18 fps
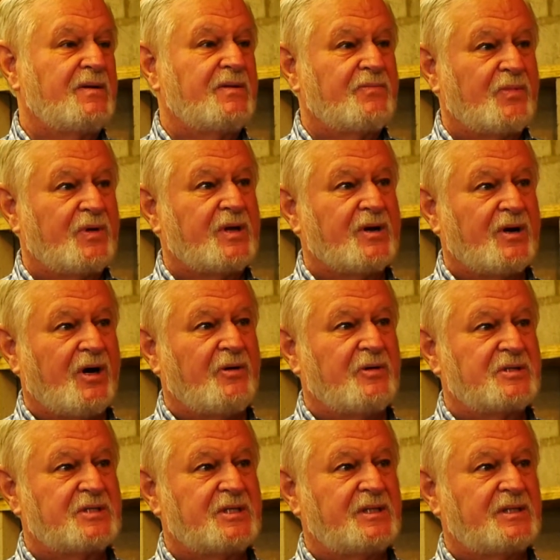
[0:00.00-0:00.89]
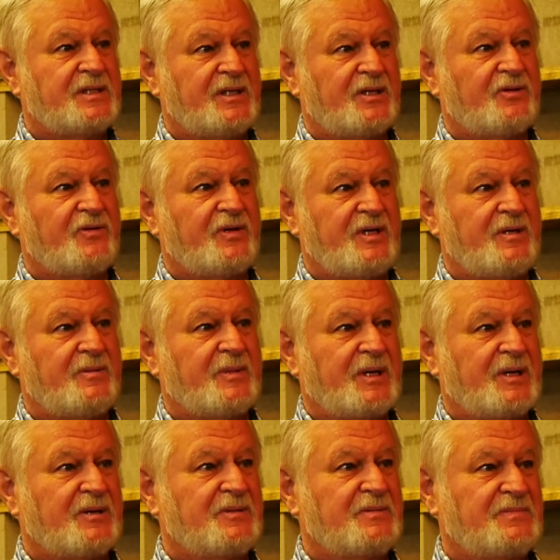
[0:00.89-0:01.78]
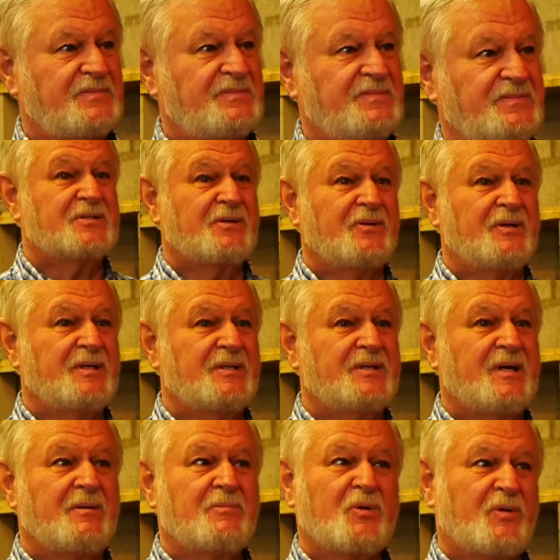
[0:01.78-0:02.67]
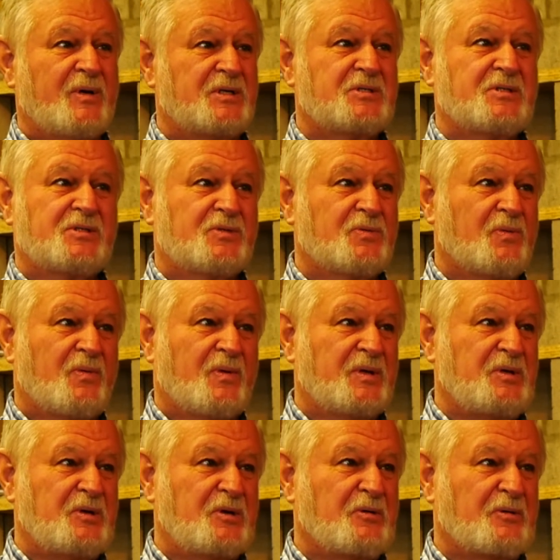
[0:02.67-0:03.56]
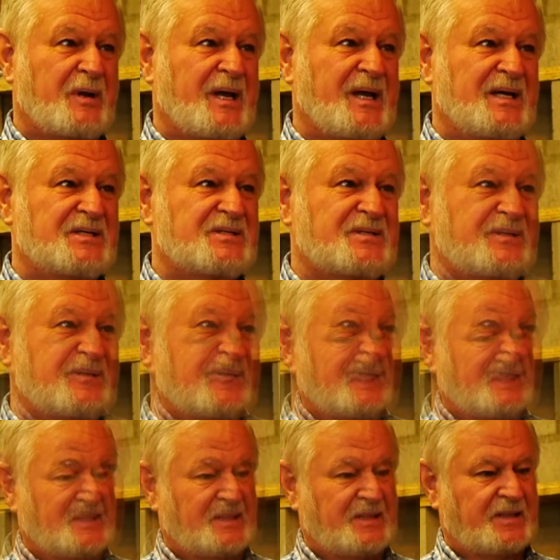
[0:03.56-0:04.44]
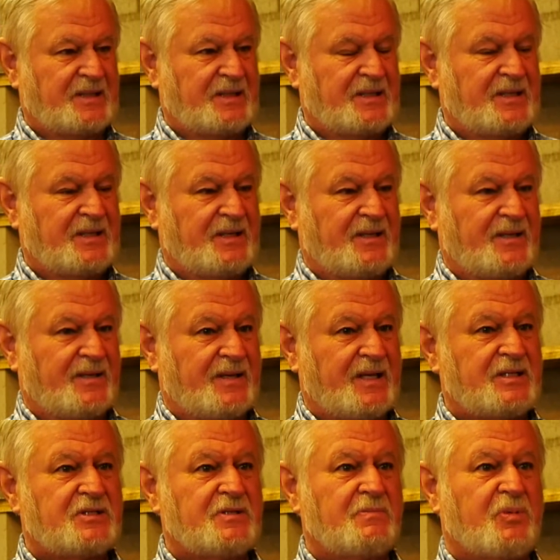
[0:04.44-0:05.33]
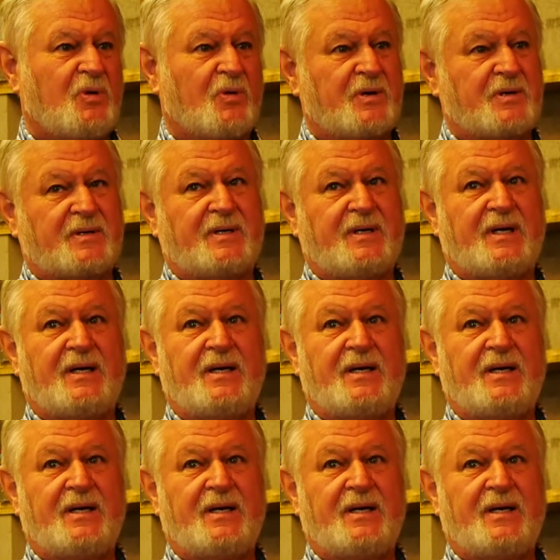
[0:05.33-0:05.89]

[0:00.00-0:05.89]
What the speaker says: we can always get together email. The only dumb questions are the one you don't ask. That's important.